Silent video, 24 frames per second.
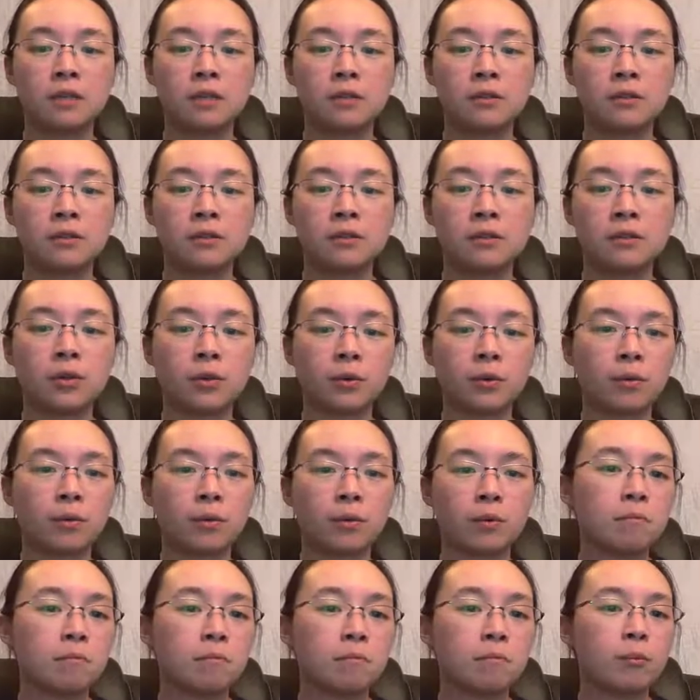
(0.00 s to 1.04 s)
So
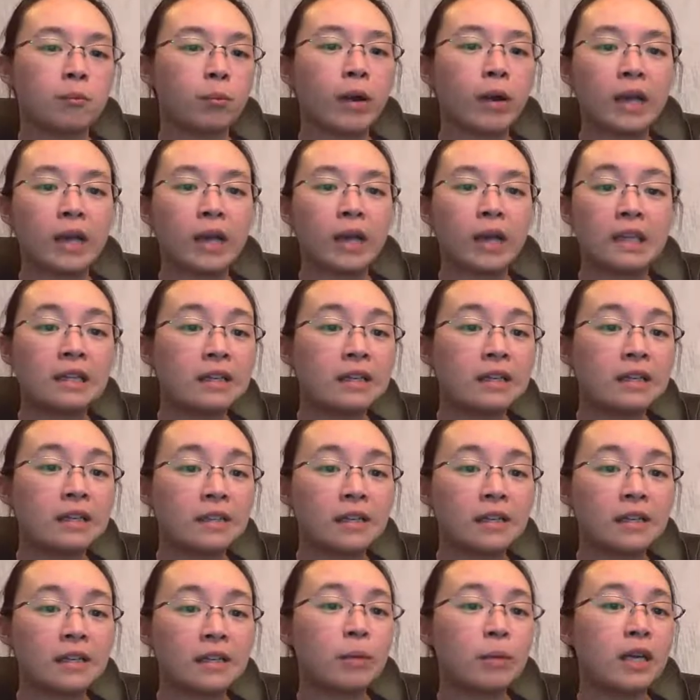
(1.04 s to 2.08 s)
what can these
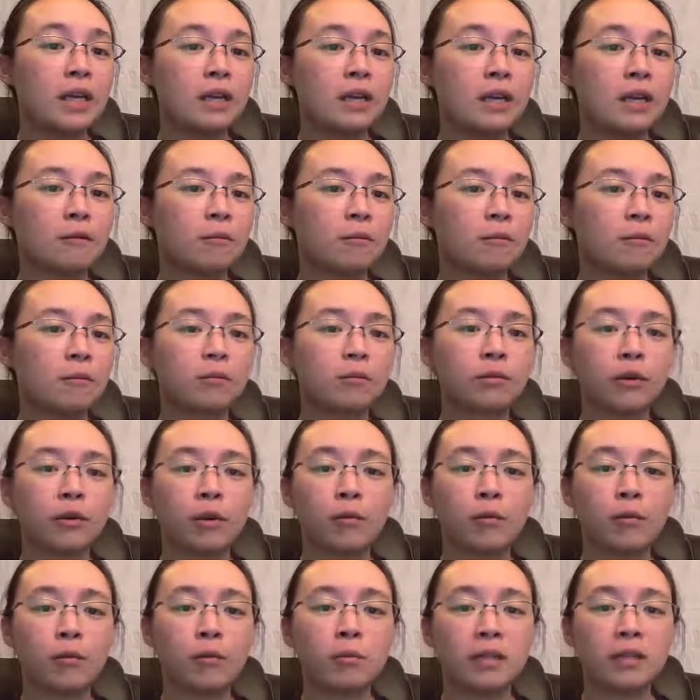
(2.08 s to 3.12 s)
things be?
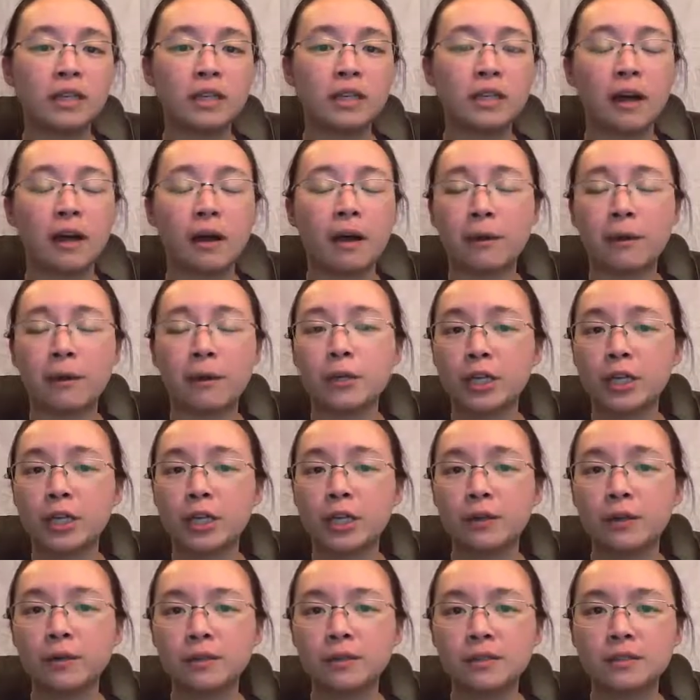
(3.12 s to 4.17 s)
Probably ion
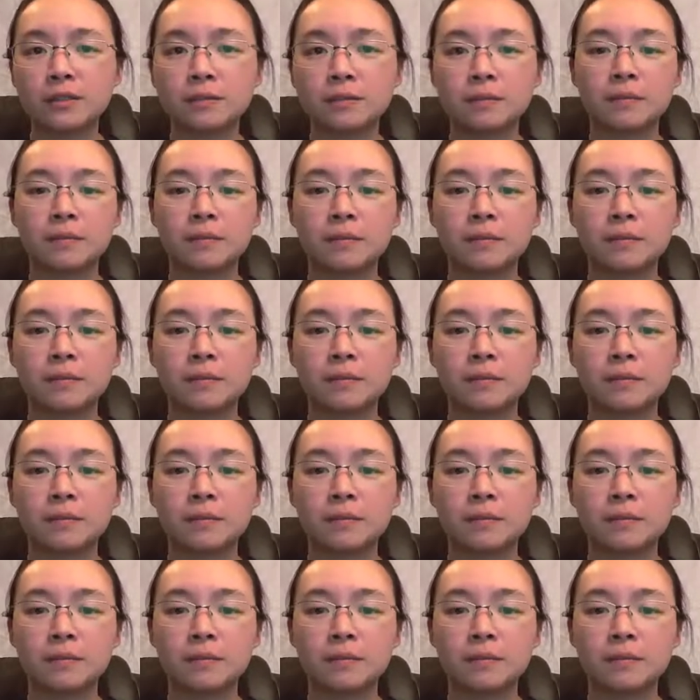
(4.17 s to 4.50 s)
channels.